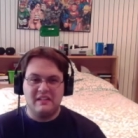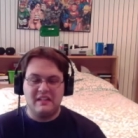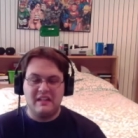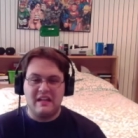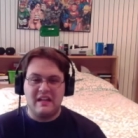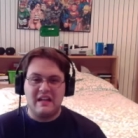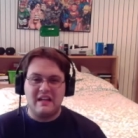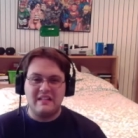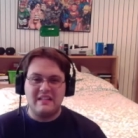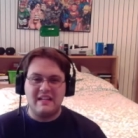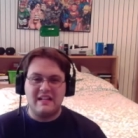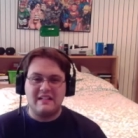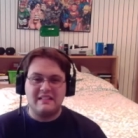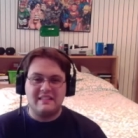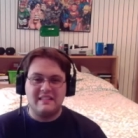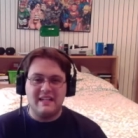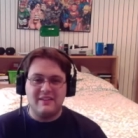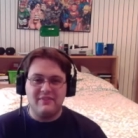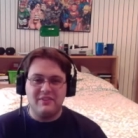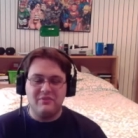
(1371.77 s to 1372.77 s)
And yeah,
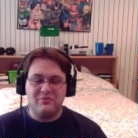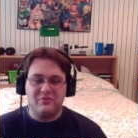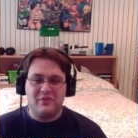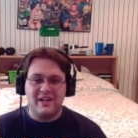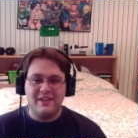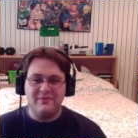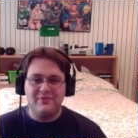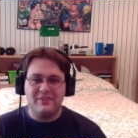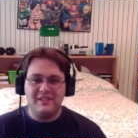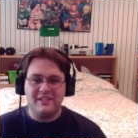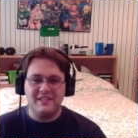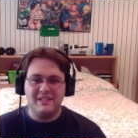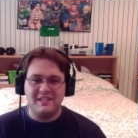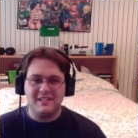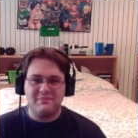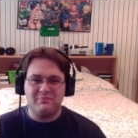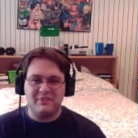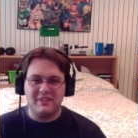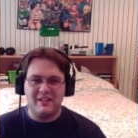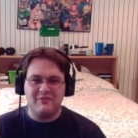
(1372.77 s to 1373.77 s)
Devin rightfully
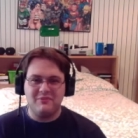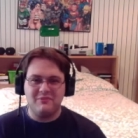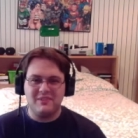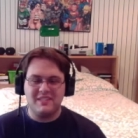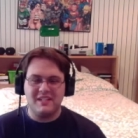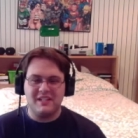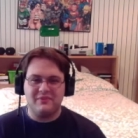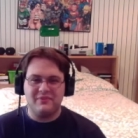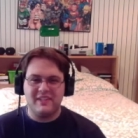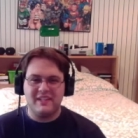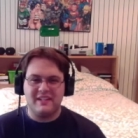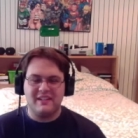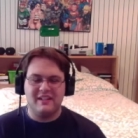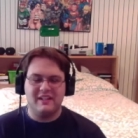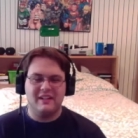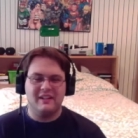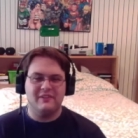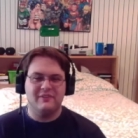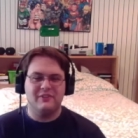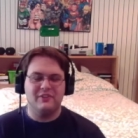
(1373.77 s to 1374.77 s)
does blame himself
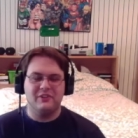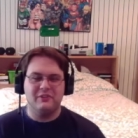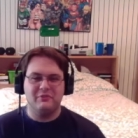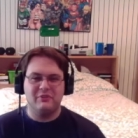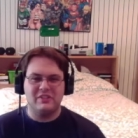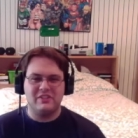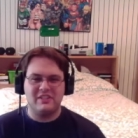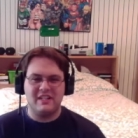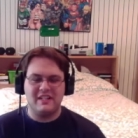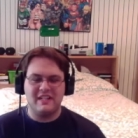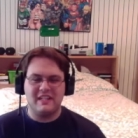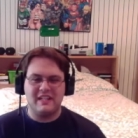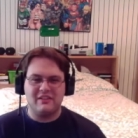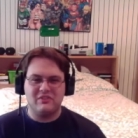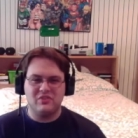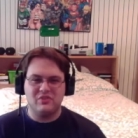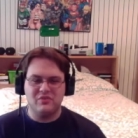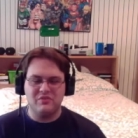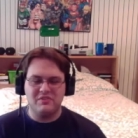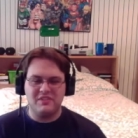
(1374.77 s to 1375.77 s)
for sending
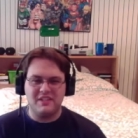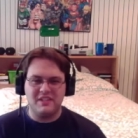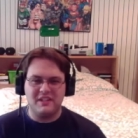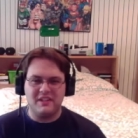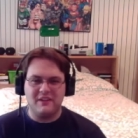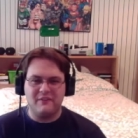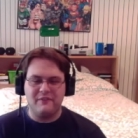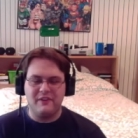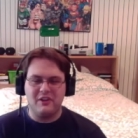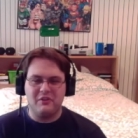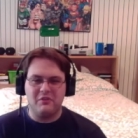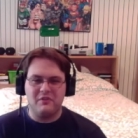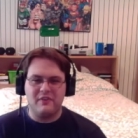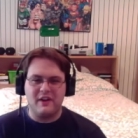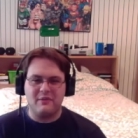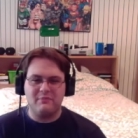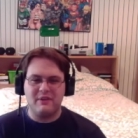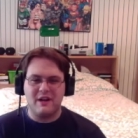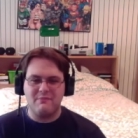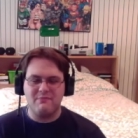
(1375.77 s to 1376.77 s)
out Cruz into the field
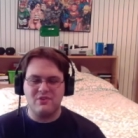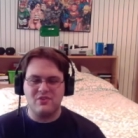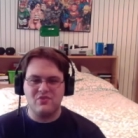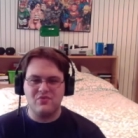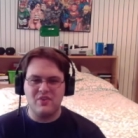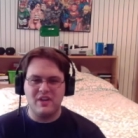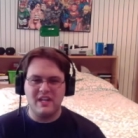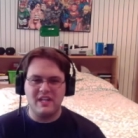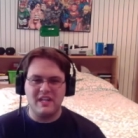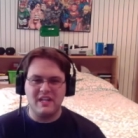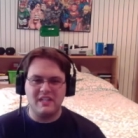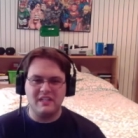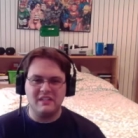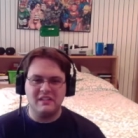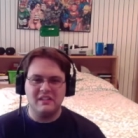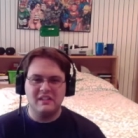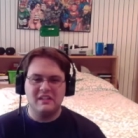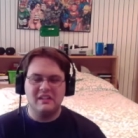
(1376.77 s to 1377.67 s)
without proper training.